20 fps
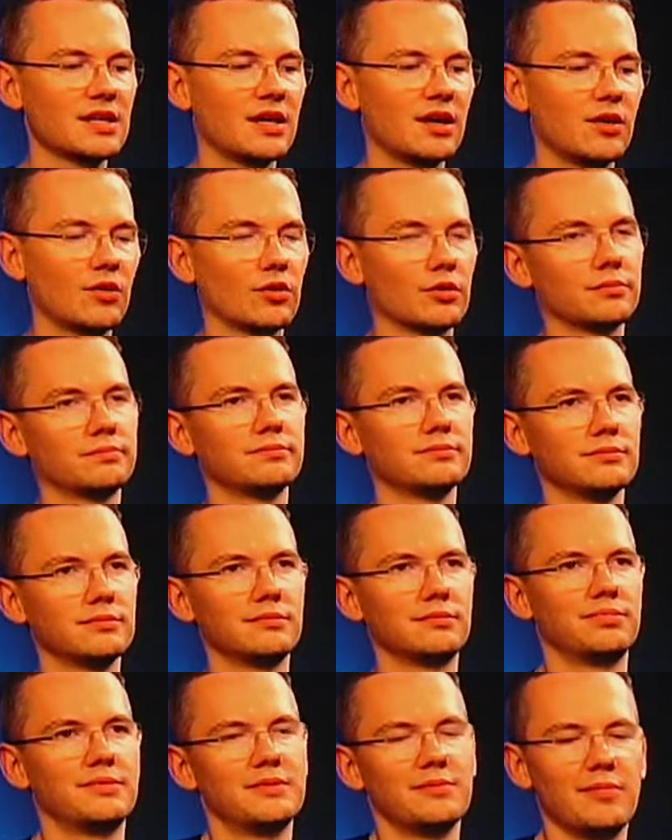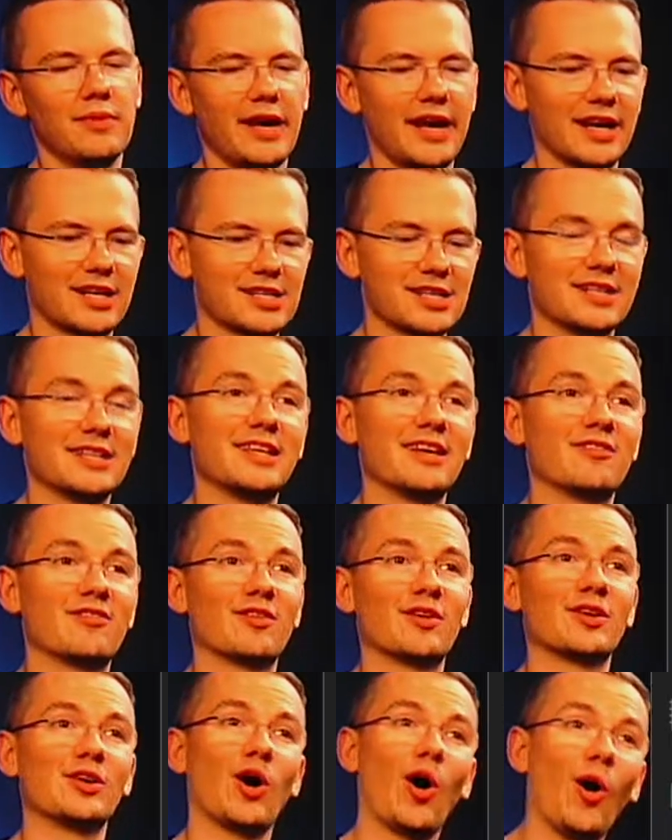or actually the
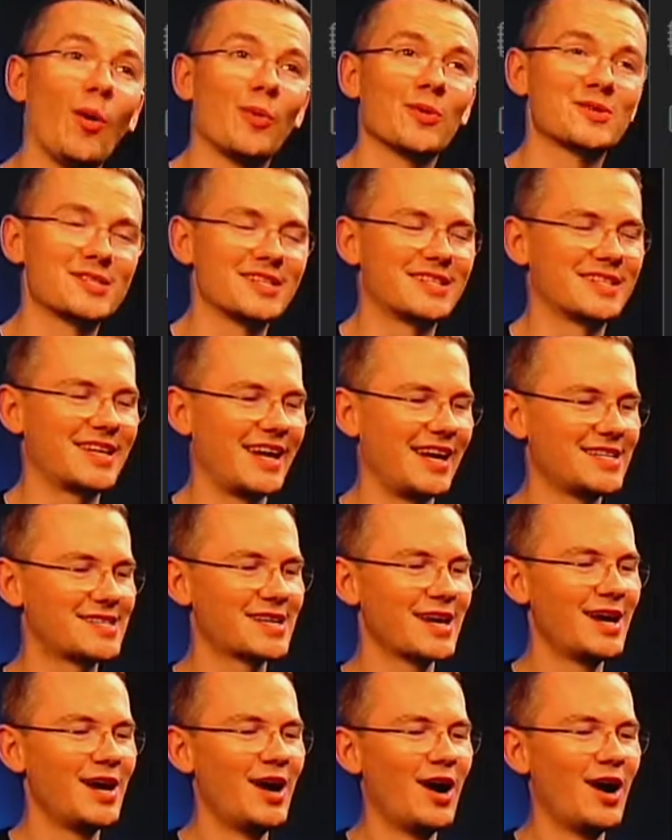very opposite case